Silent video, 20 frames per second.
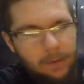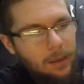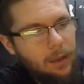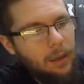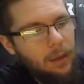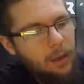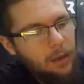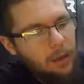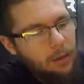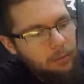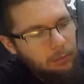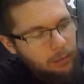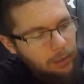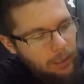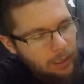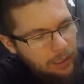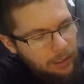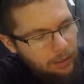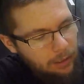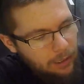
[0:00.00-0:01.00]
Really
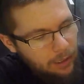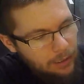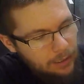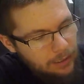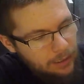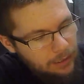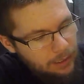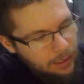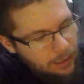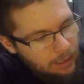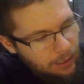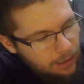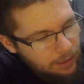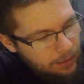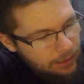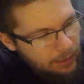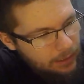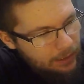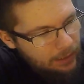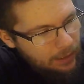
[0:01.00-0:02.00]
nice.
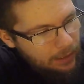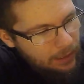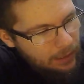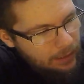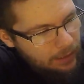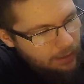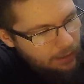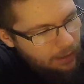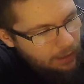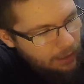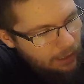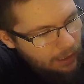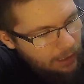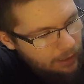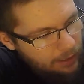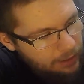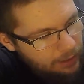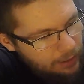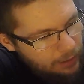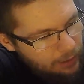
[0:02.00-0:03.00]
These are
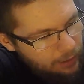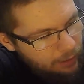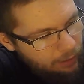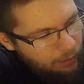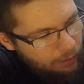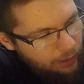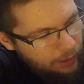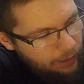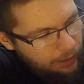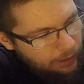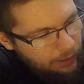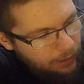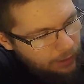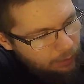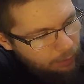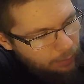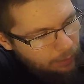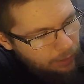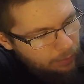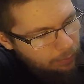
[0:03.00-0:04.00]
actually connected
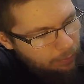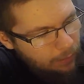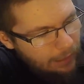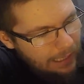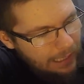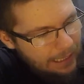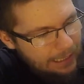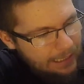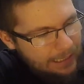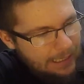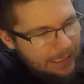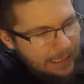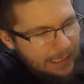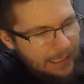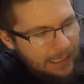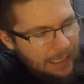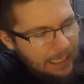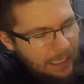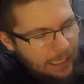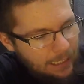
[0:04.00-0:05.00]
with black
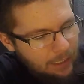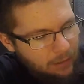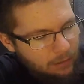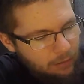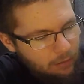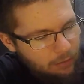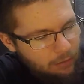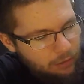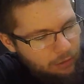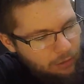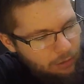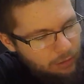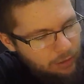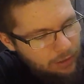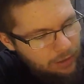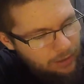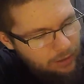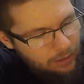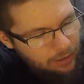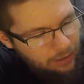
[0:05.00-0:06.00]
CA glue, so it is
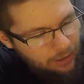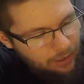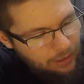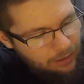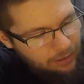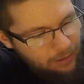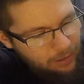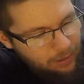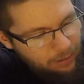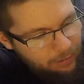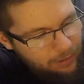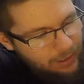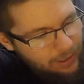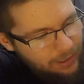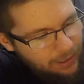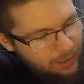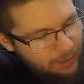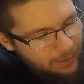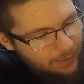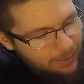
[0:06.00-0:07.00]
actually a really
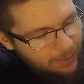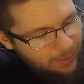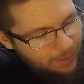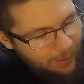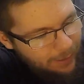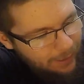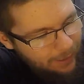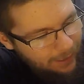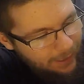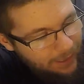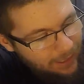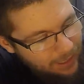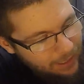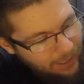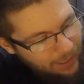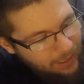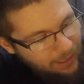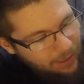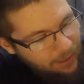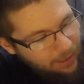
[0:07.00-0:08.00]
good thing.
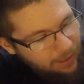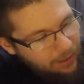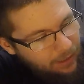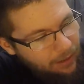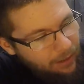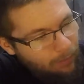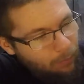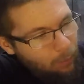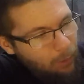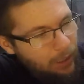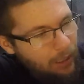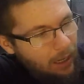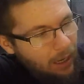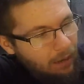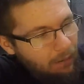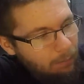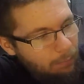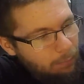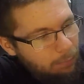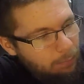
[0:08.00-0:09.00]
We
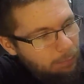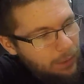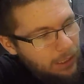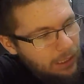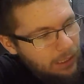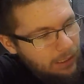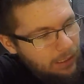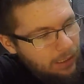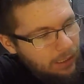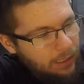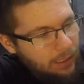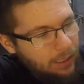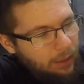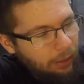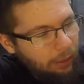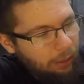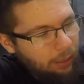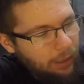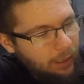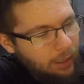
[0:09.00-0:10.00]
have big
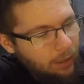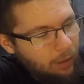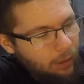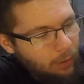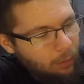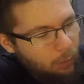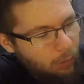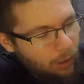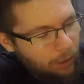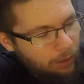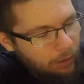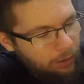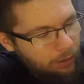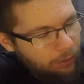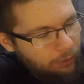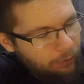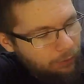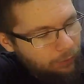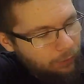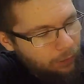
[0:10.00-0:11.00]
thick wires
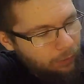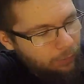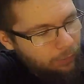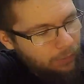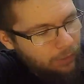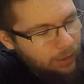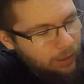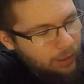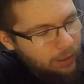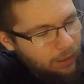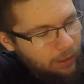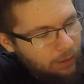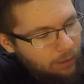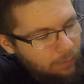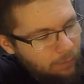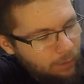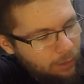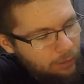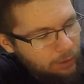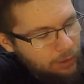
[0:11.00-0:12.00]
from the
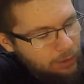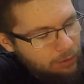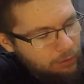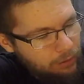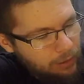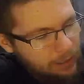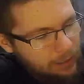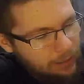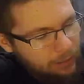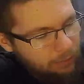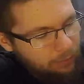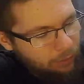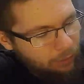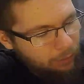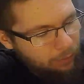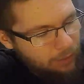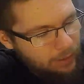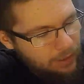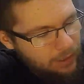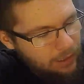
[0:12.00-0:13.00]
voltage rails from the
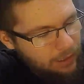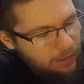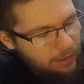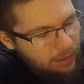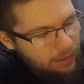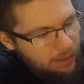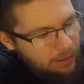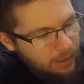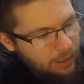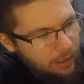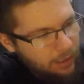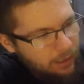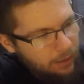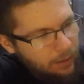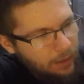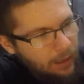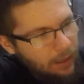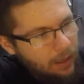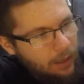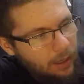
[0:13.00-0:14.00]
signal side,
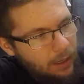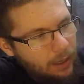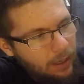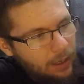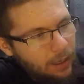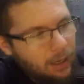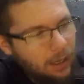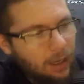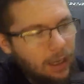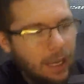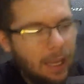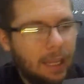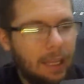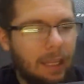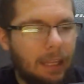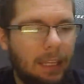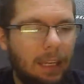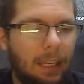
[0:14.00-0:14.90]
and the